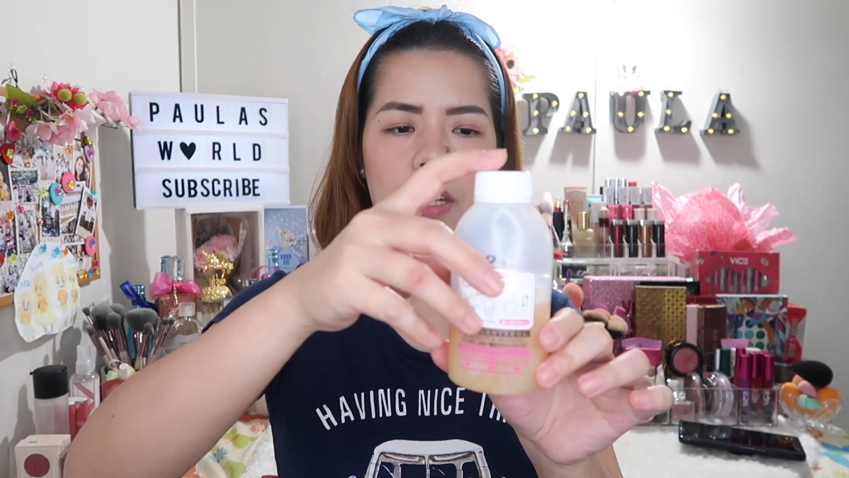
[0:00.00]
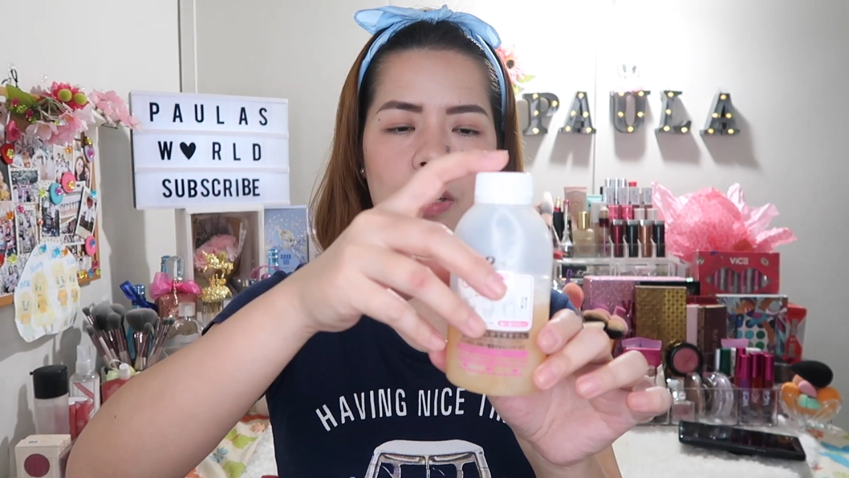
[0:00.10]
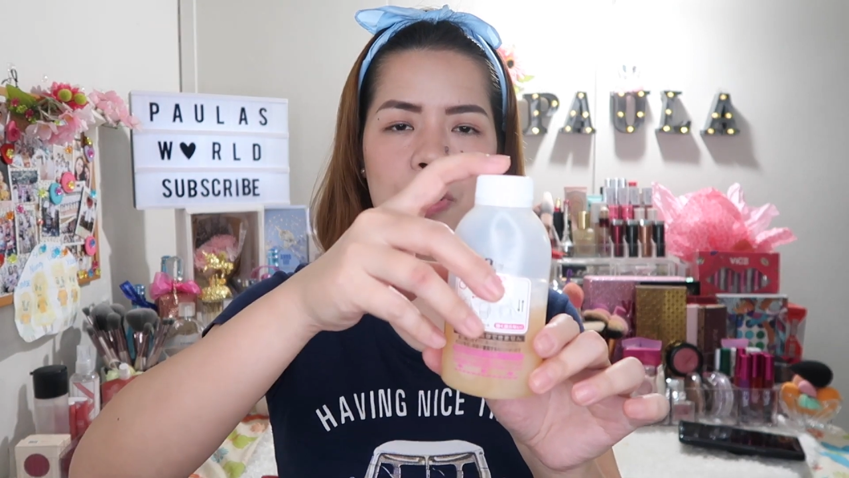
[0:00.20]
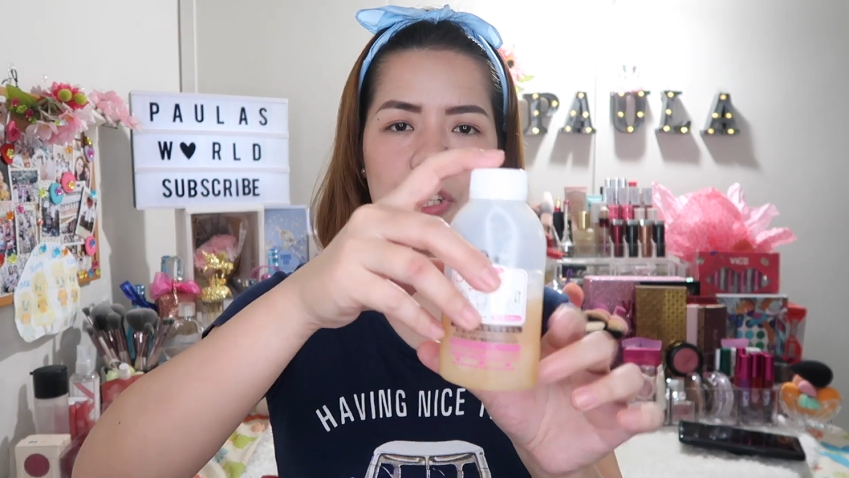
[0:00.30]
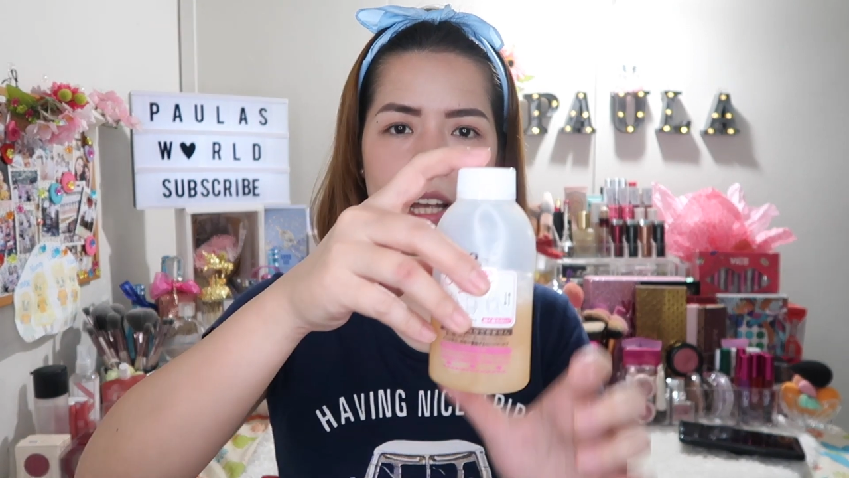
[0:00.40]

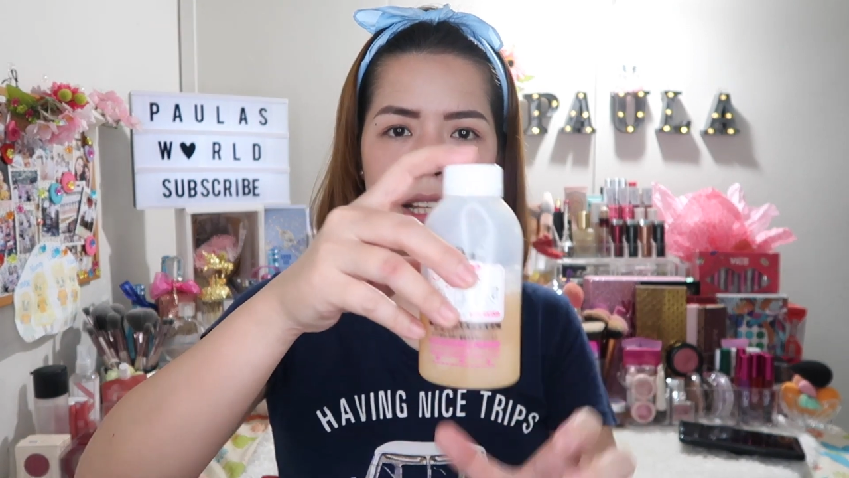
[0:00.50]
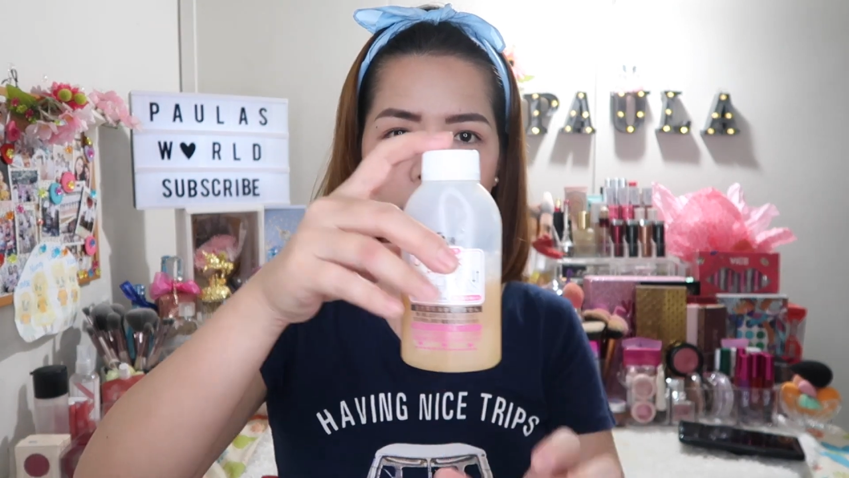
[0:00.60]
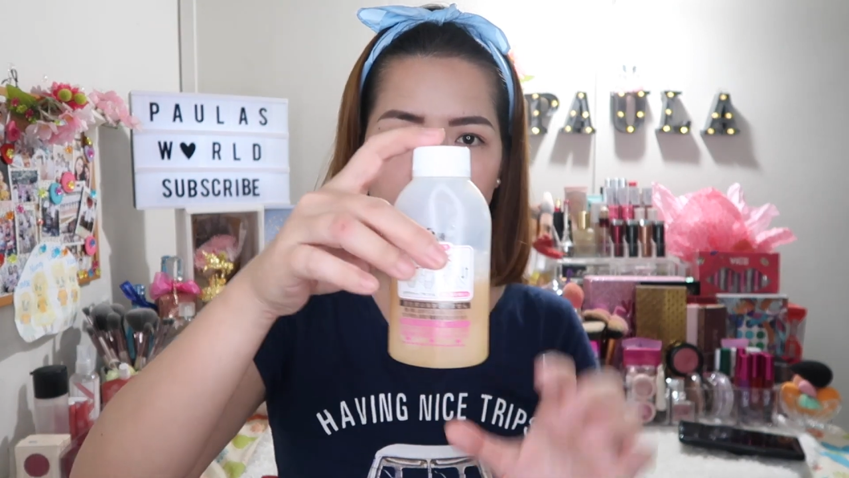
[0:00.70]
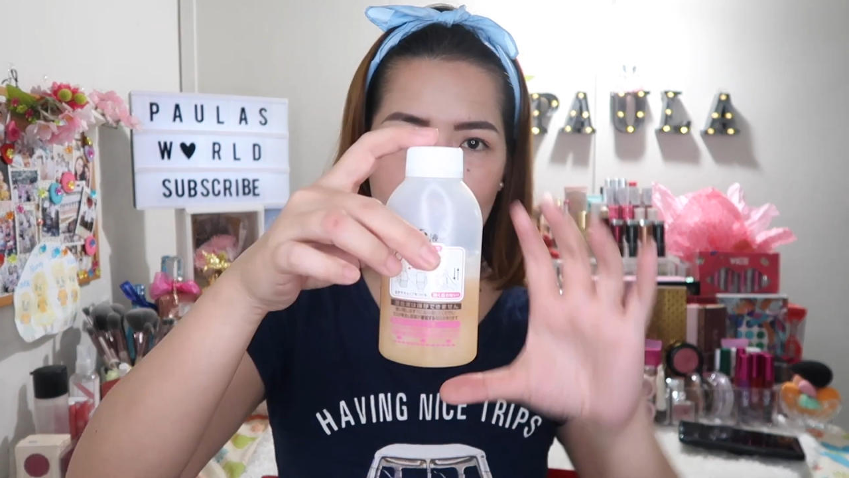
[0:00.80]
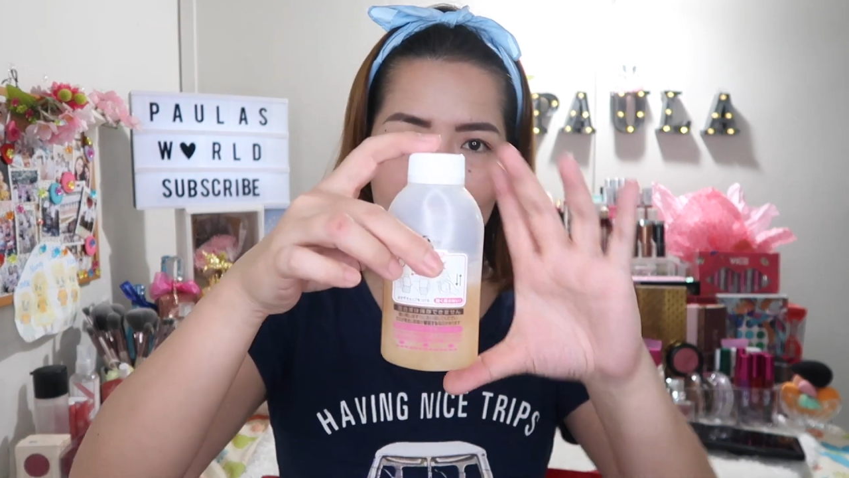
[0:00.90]
You
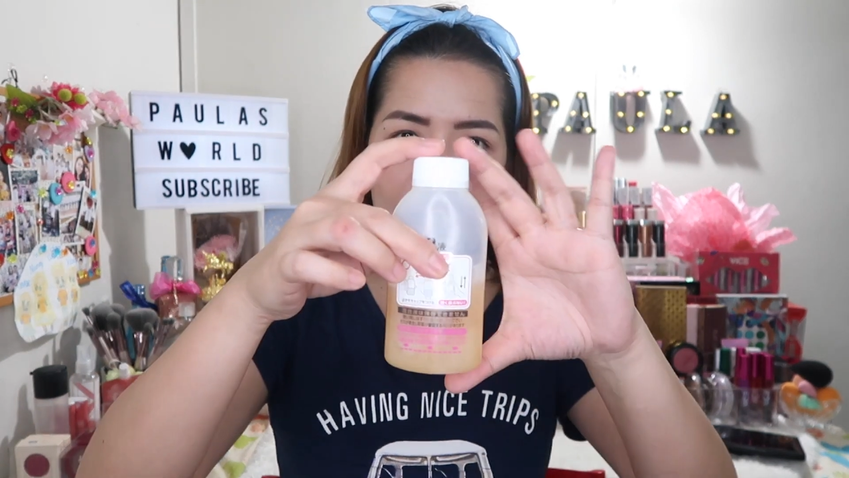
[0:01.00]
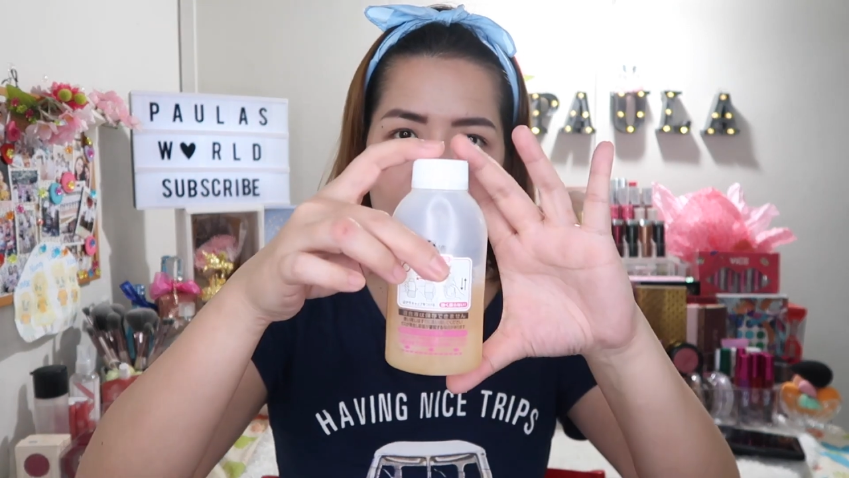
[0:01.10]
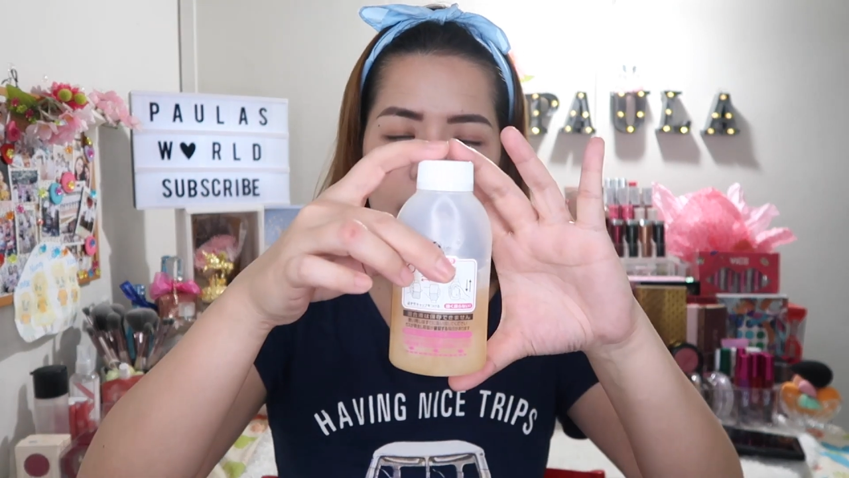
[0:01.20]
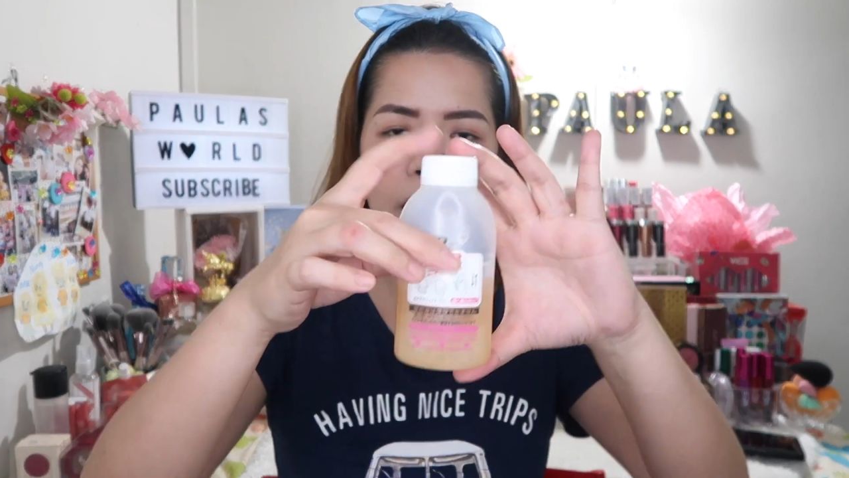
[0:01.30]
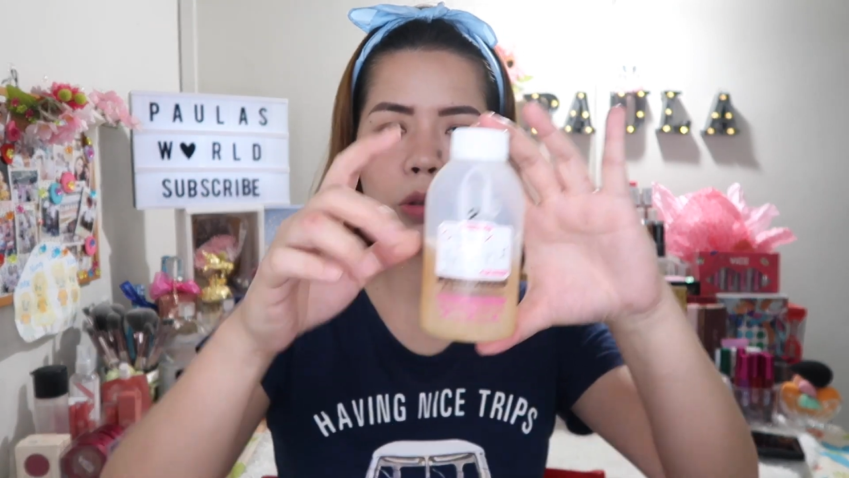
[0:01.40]
just
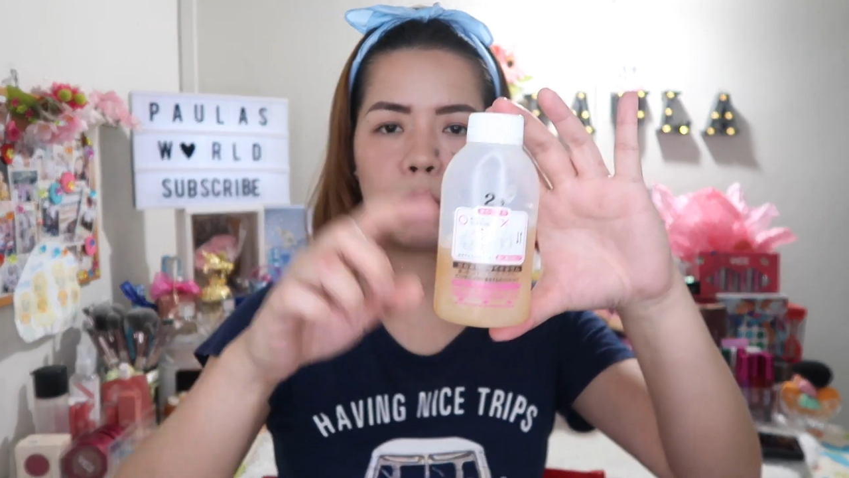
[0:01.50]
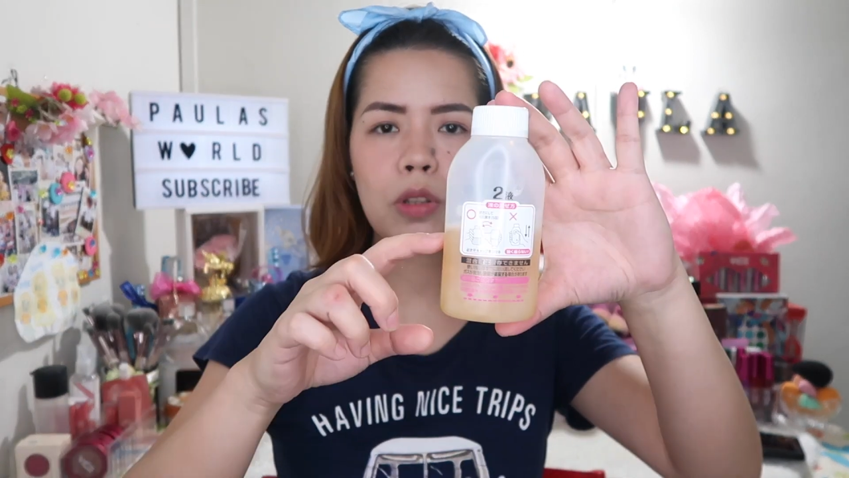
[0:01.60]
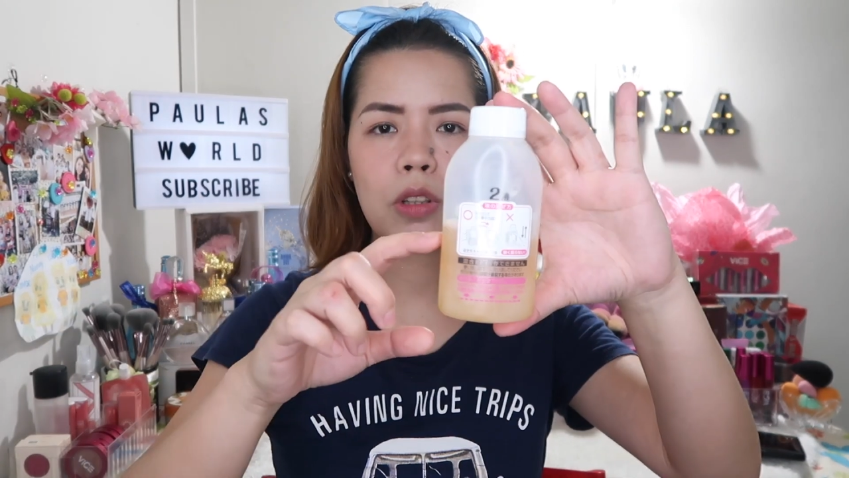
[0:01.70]
mix the 2